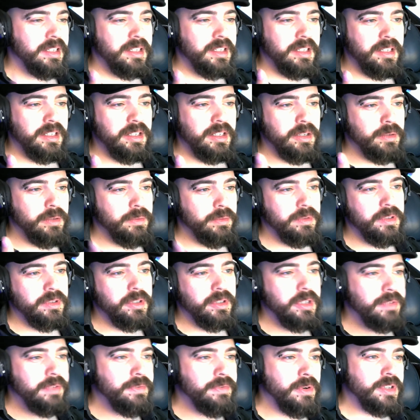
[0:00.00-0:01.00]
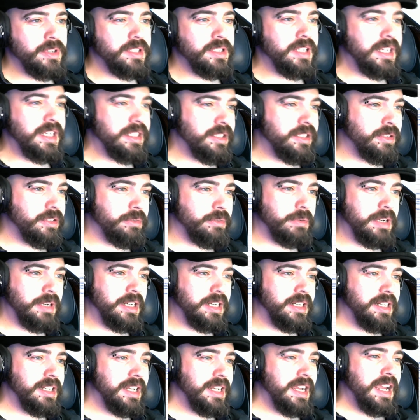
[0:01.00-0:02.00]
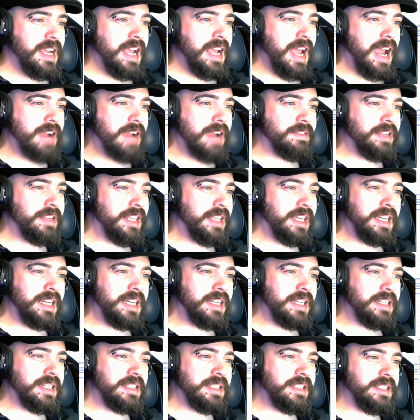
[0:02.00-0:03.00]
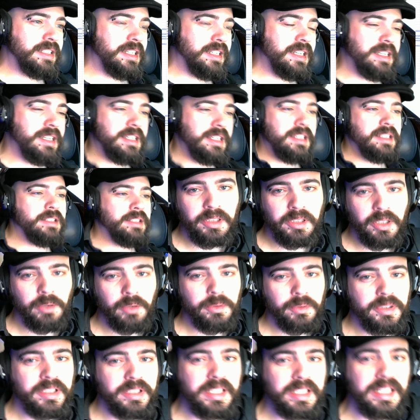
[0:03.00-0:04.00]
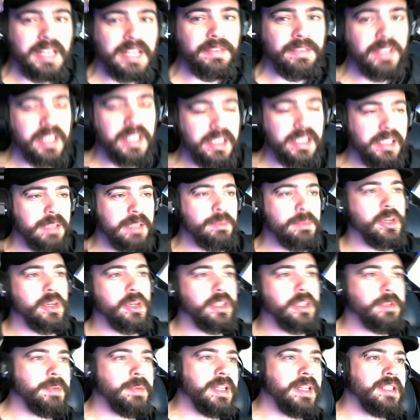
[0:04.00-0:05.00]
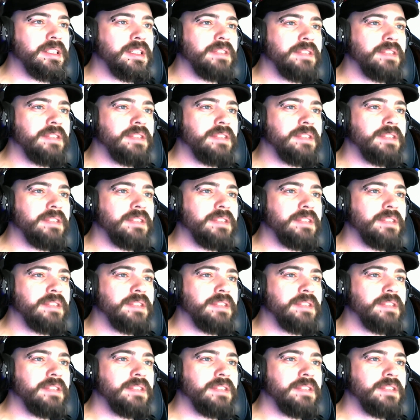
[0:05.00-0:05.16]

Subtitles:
34 cents, where everything else is significantly more expensive.